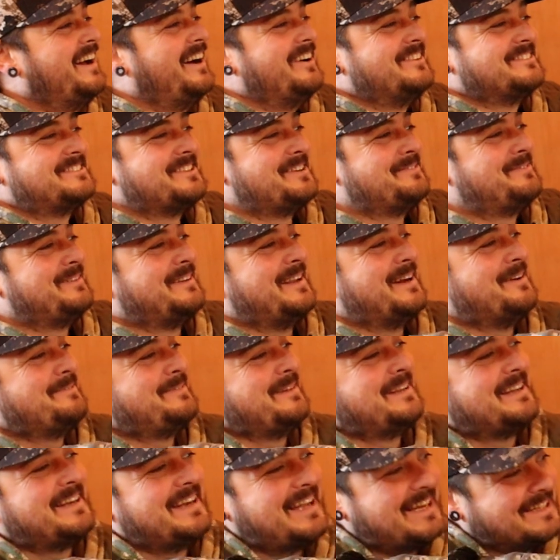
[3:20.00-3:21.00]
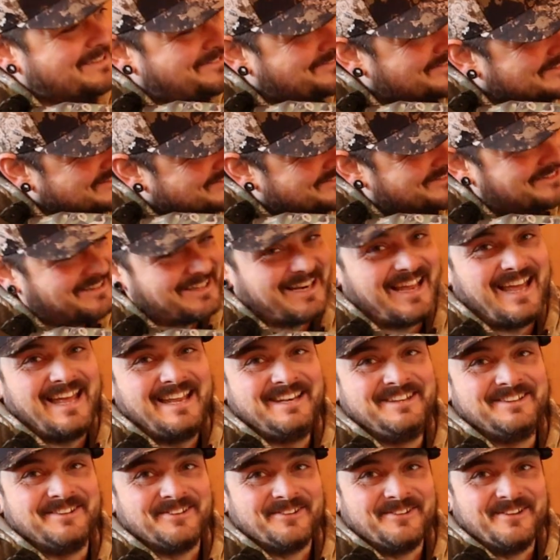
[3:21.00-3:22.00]
I was hoping that would be the last one so I could
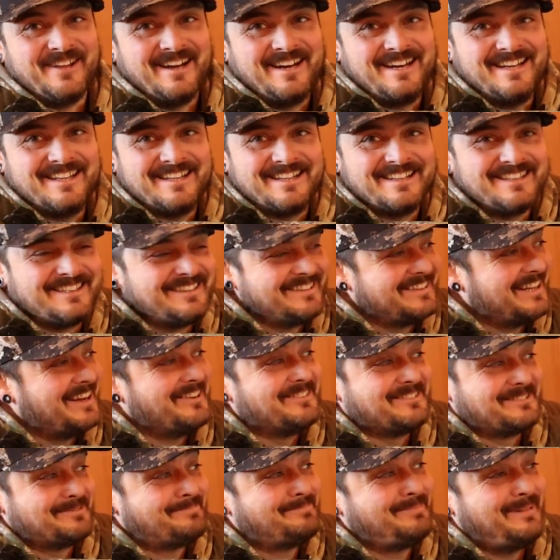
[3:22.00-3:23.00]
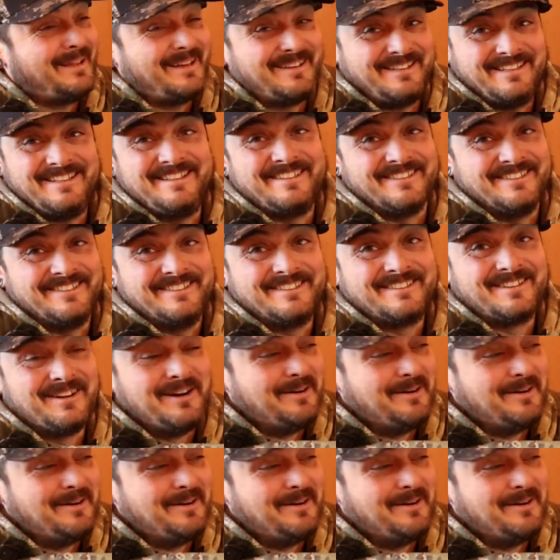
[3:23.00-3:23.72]
end on that. That was bloody good.